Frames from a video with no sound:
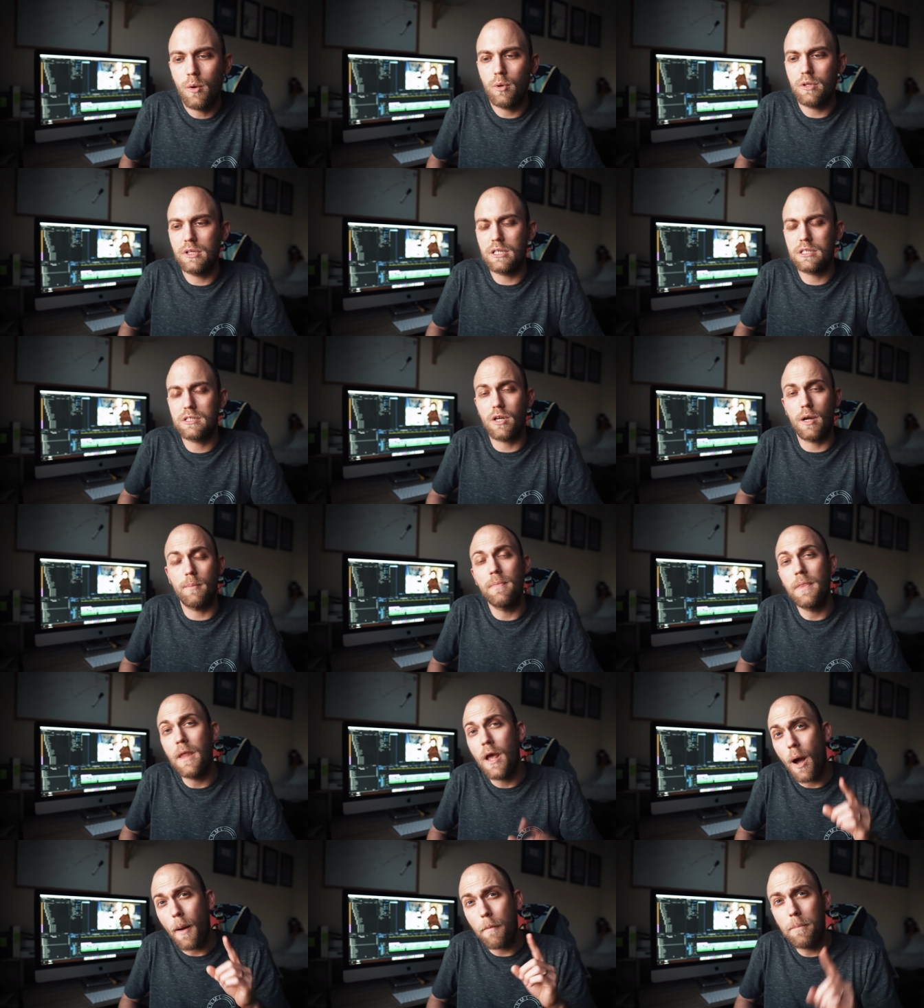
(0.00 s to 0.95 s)
with this time.
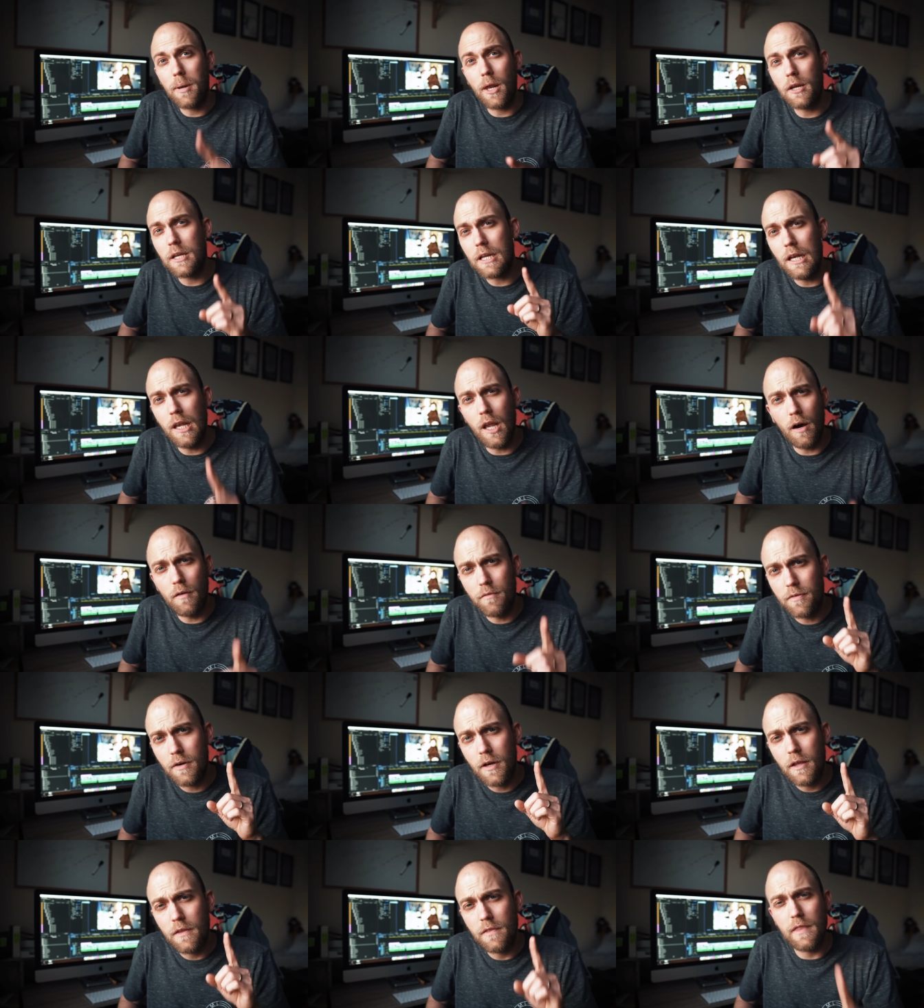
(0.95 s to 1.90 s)
I bloody
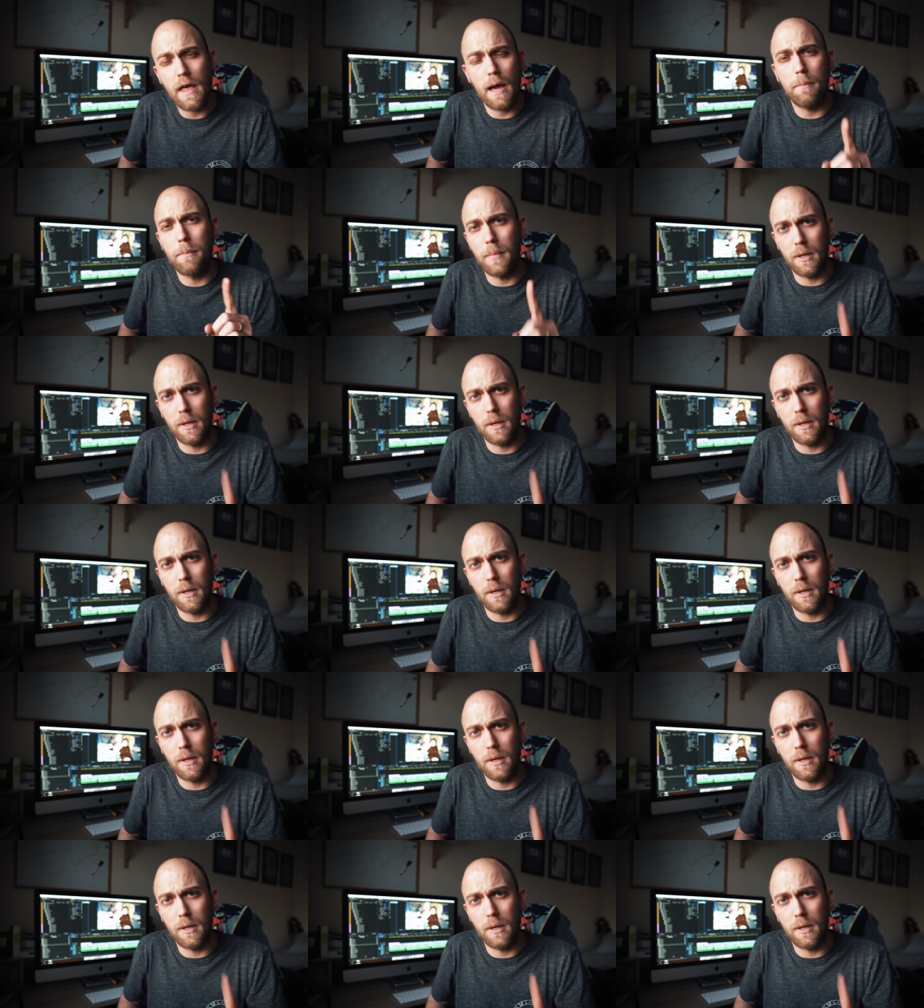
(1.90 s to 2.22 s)
love that